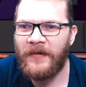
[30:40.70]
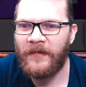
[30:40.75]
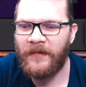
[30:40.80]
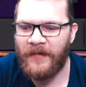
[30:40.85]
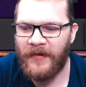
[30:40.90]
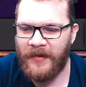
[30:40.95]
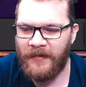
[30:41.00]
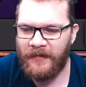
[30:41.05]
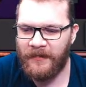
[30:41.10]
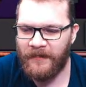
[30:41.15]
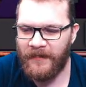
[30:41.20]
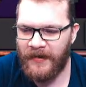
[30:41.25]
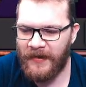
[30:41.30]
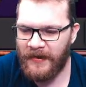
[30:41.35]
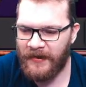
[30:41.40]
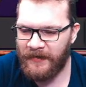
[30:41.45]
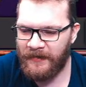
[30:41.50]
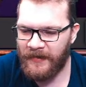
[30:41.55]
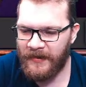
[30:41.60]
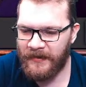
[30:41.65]
Why why
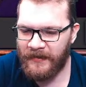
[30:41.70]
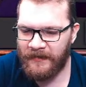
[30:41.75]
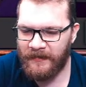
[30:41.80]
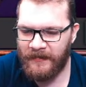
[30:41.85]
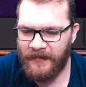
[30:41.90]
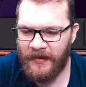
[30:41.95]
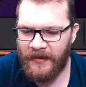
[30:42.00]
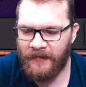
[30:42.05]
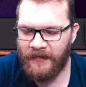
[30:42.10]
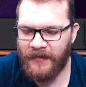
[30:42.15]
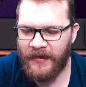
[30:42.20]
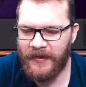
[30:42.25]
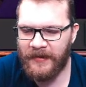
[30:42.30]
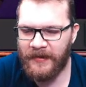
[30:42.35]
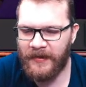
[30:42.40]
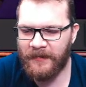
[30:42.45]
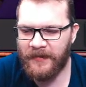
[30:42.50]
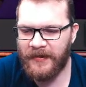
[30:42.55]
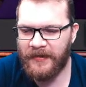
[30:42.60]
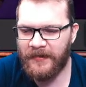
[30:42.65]
are you not... Oh,
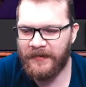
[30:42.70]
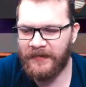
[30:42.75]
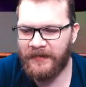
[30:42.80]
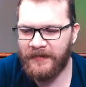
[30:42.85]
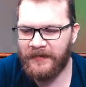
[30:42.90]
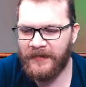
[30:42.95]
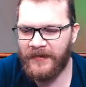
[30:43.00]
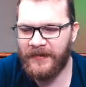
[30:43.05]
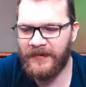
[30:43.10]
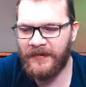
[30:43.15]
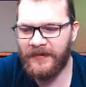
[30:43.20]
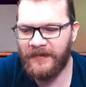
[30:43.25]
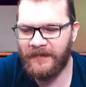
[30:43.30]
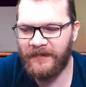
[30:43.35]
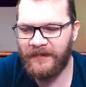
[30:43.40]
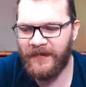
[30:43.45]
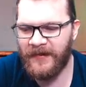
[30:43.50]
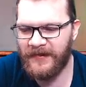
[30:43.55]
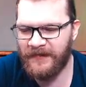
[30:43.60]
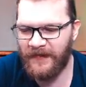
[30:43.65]
right, I'm gonna...
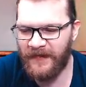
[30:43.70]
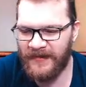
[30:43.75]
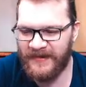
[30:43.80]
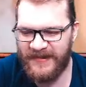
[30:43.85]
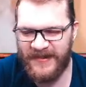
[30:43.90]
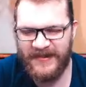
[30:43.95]
First of all, it's